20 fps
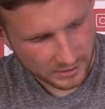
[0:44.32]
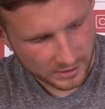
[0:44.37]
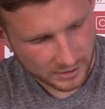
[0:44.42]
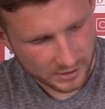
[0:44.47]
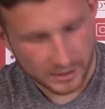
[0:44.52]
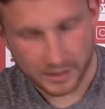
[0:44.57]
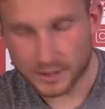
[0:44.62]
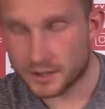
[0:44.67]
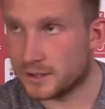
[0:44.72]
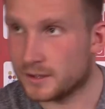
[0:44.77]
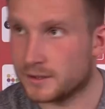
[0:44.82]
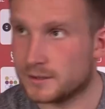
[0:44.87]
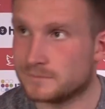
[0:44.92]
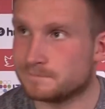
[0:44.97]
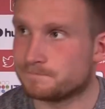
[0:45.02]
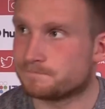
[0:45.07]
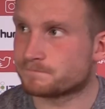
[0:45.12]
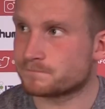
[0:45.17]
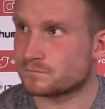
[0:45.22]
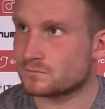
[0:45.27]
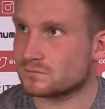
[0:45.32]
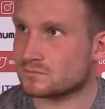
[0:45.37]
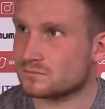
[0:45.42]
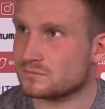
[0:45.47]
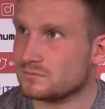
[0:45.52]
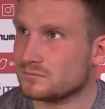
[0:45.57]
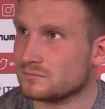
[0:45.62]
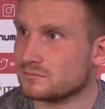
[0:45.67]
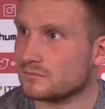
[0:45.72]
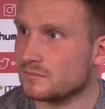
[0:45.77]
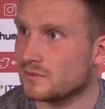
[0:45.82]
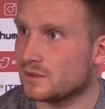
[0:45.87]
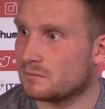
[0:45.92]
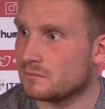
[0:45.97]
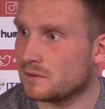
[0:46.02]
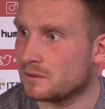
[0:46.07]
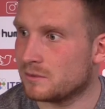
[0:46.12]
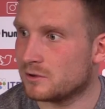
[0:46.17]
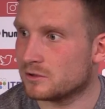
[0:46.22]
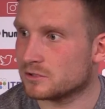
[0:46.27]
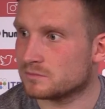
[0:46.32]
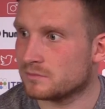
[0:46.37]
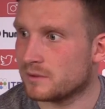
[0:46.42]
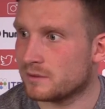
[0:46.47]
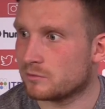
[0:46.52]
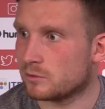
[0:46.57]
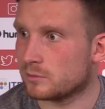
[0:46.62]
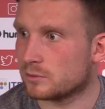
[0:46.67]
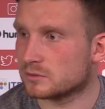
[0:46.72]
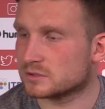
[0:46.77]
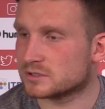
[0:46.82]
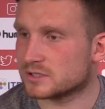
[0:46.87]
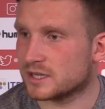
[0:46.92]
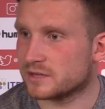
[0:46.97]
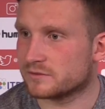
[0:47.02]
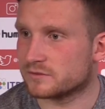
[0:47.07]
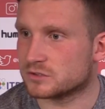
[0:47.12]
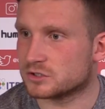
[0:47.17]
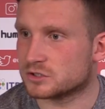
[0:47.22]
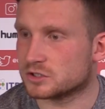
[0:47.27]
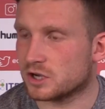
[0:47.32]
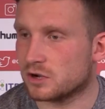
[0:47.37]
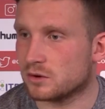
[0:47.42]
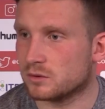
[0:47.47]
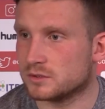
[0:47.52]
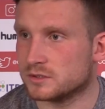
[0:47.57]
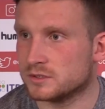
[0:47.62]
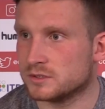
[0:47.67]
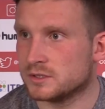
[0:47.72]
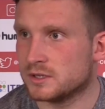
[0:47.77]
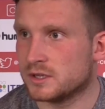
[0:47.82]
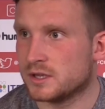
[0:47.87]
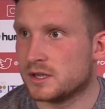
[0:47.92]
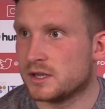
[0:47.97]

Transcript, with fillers: Um, my most memorable save for Charlton